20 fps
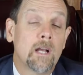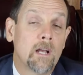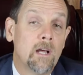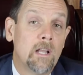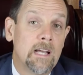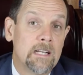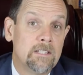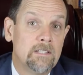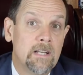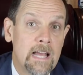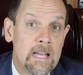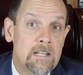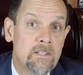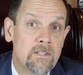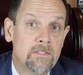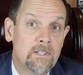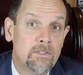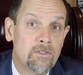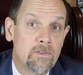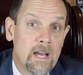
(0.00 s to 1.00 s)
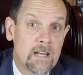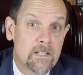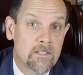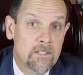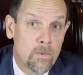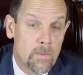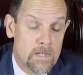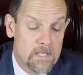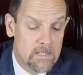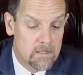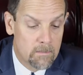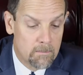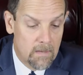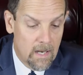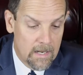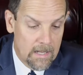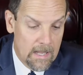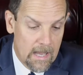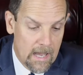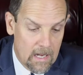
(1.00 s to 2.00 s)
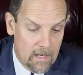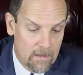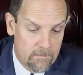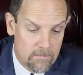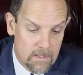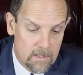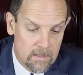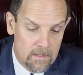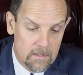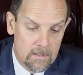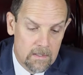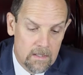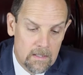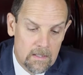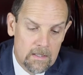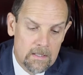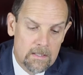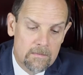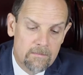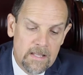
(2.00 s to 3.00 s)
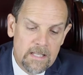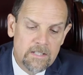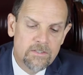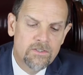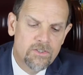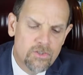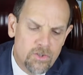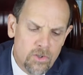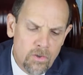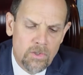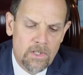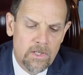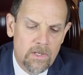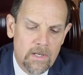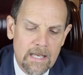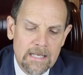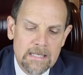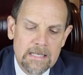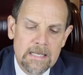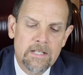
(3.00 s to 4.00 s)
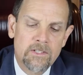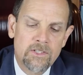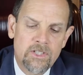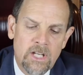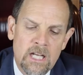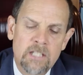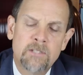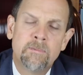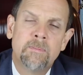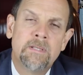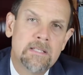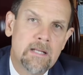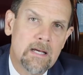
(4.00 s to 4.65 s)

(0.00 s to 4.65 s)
collection agency try to squeeze the money out of you, then sue you and get a judgment